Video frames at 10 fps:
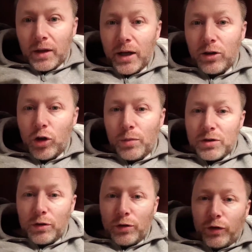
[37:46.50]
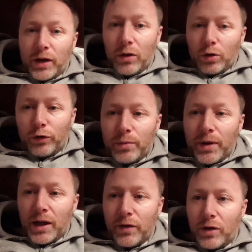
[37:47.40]
Right, troops, finger off the
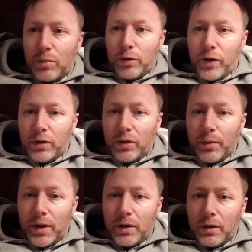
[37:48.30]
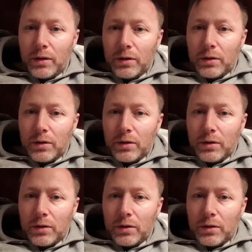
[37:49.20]
mic. Have I got my finger on the mic?